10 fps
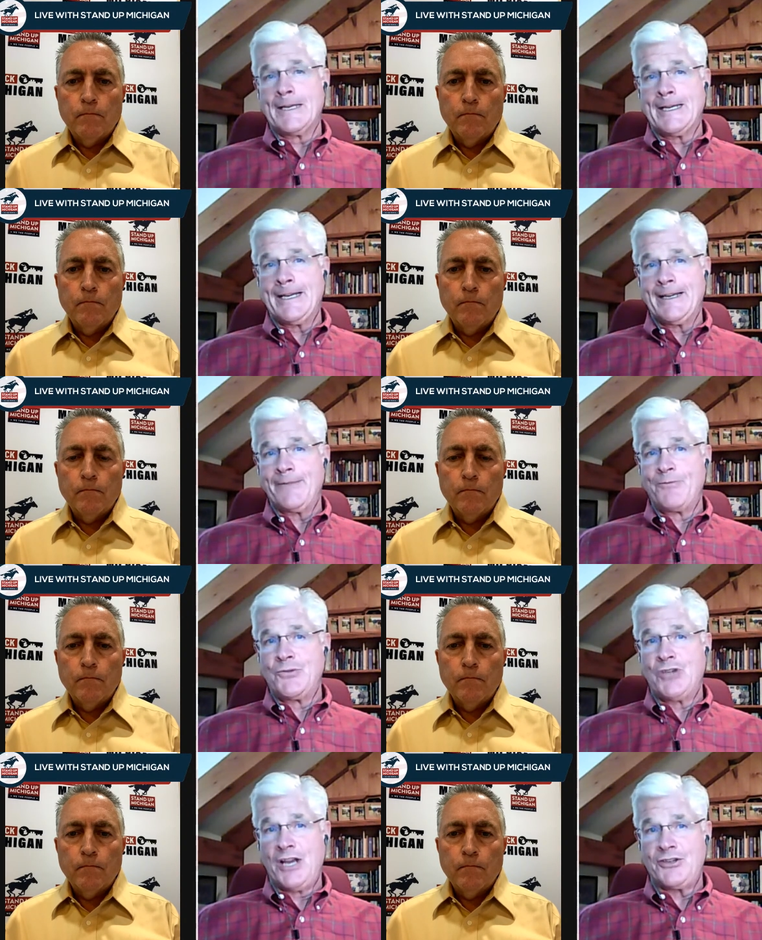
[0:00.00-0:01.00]
Speaker 1: uh,
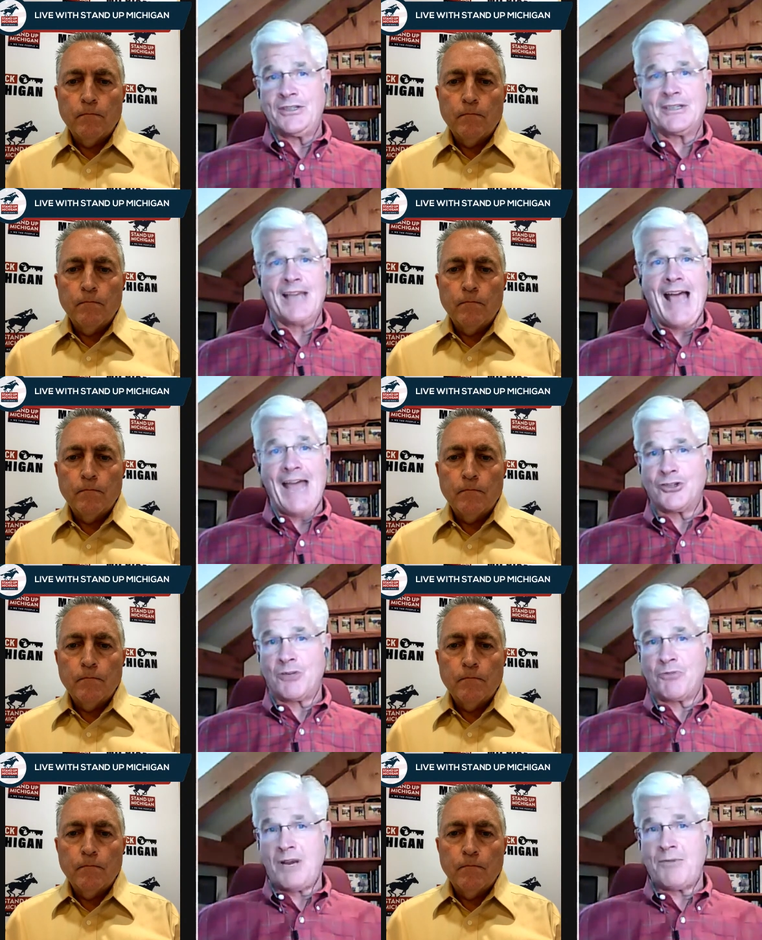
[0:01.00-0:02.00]
judges on the
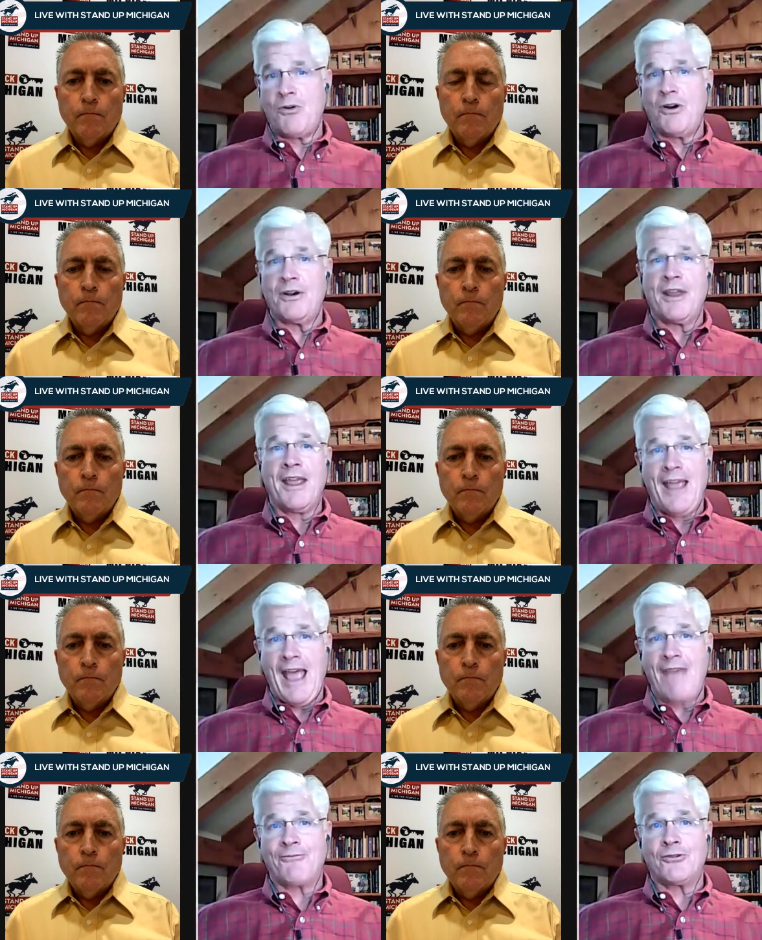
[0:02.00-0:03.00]
Supreme Court
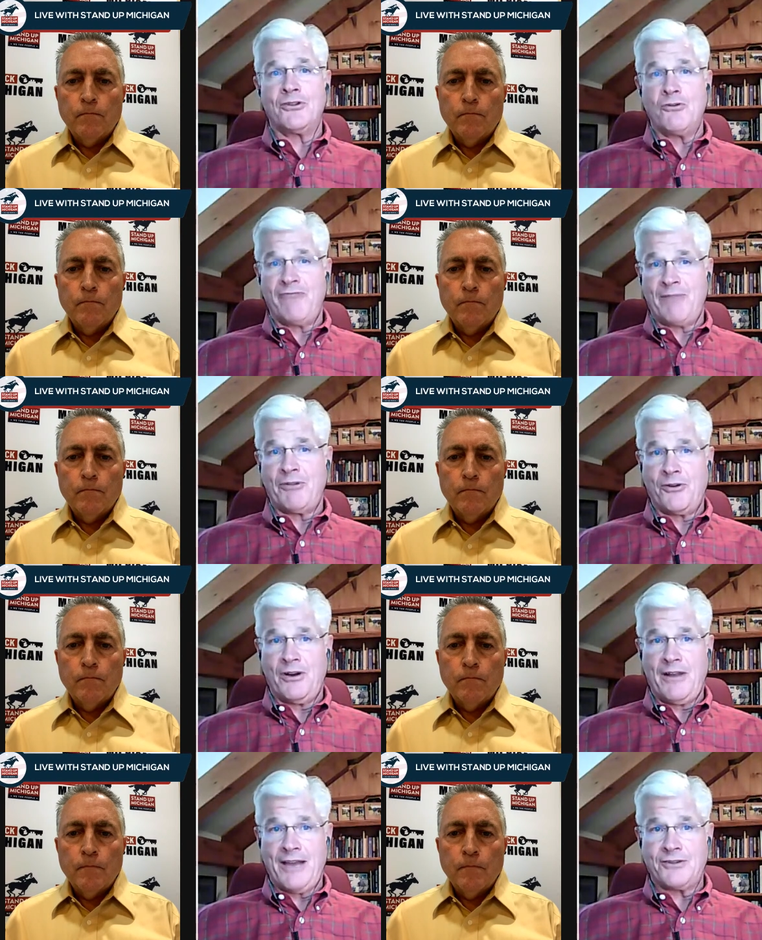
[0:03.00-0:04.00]
after the November
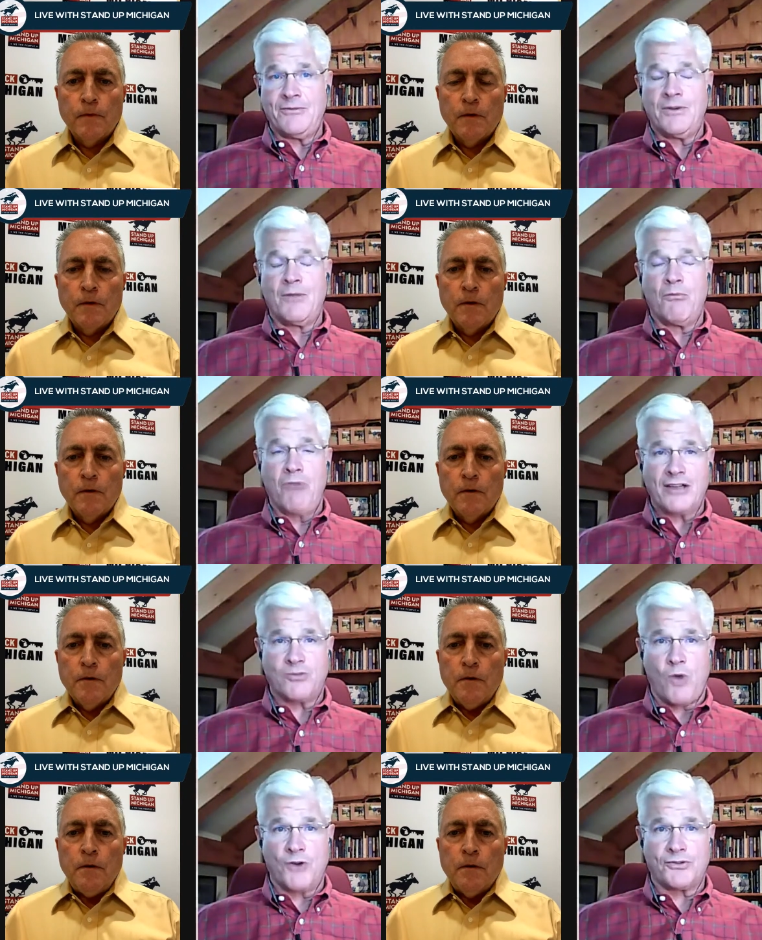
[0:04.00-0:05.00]
3rd election. Brock
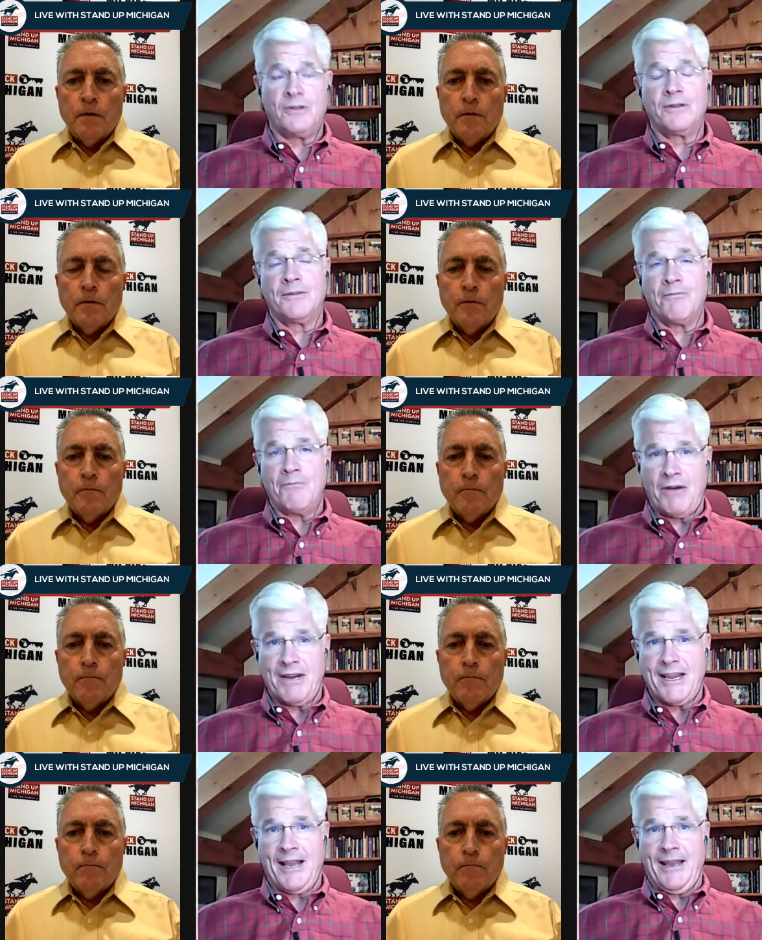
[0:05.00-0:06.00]
Swartzle,
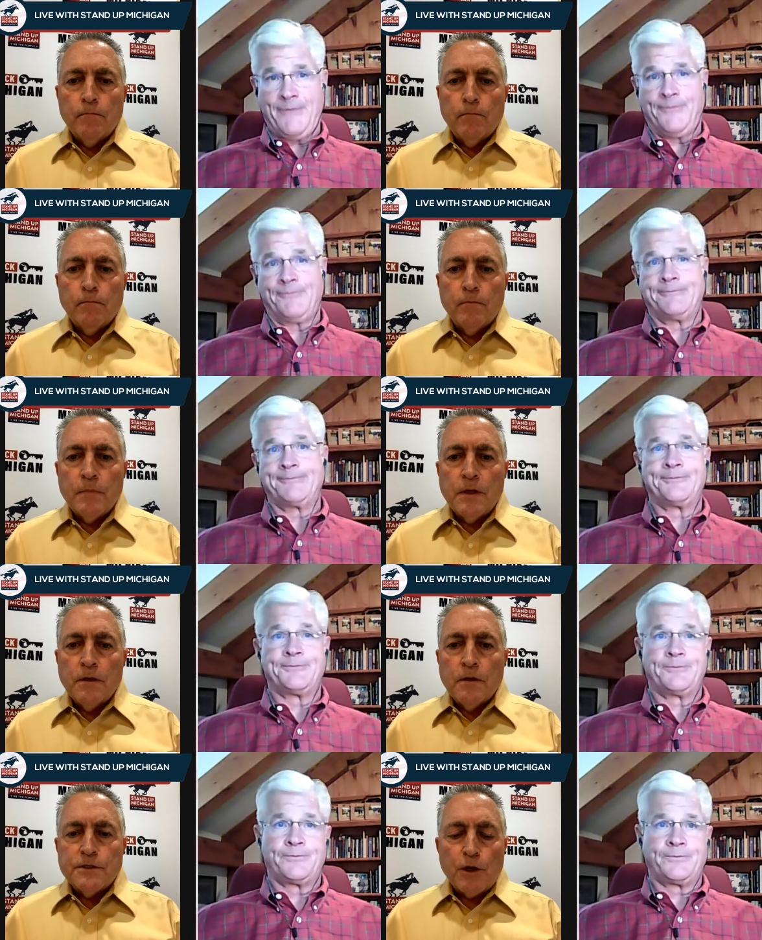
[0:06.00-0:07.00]
Speaker 2: Mary Kelly.
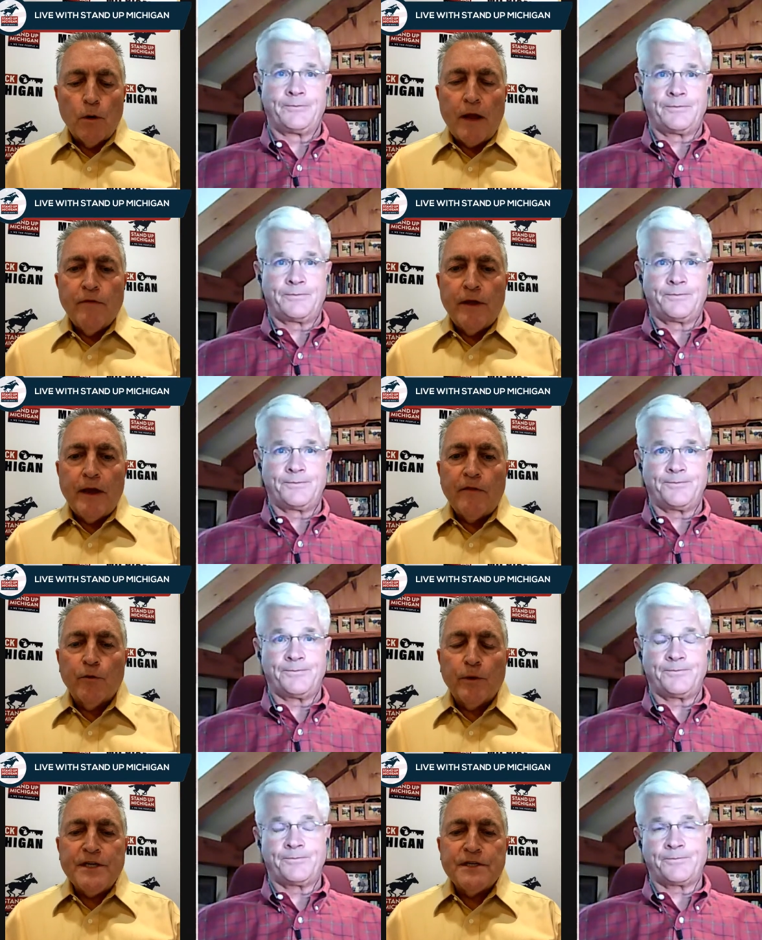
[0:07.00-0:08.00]
So, and the
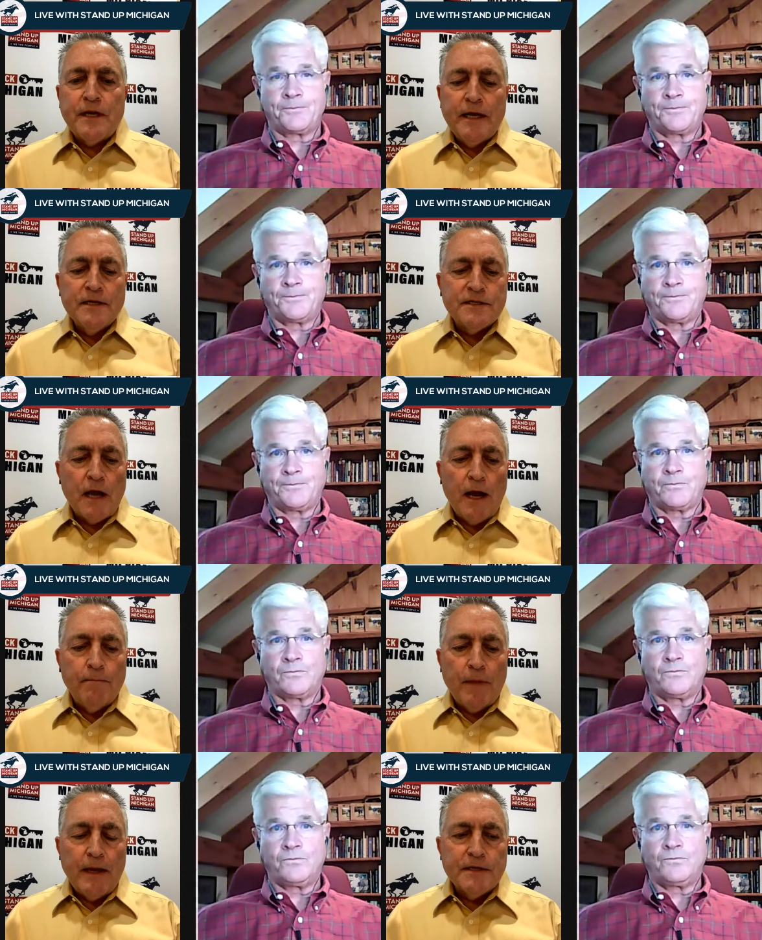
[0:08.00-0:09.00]
and the reason is
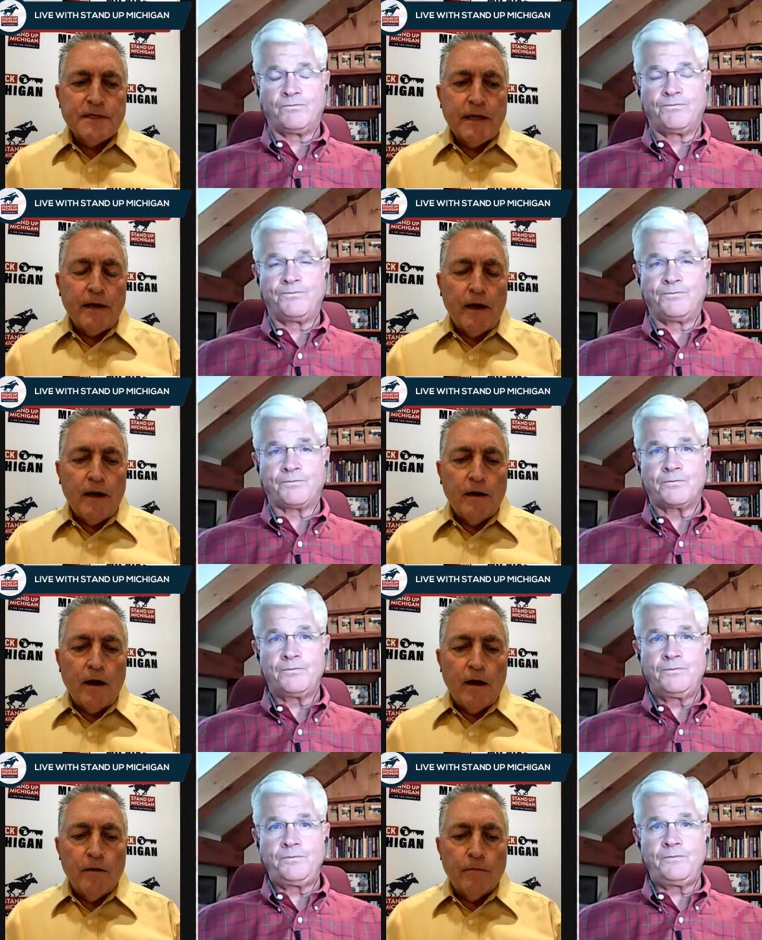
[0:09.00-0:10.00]
um, is that
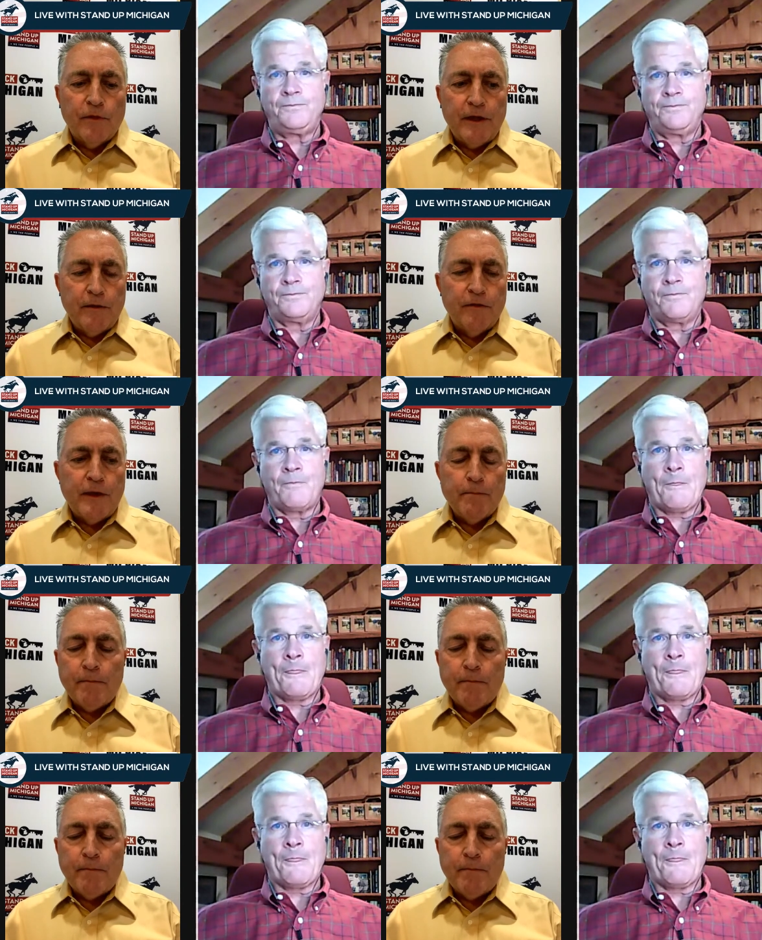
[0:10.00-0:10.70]
uh, uh, the the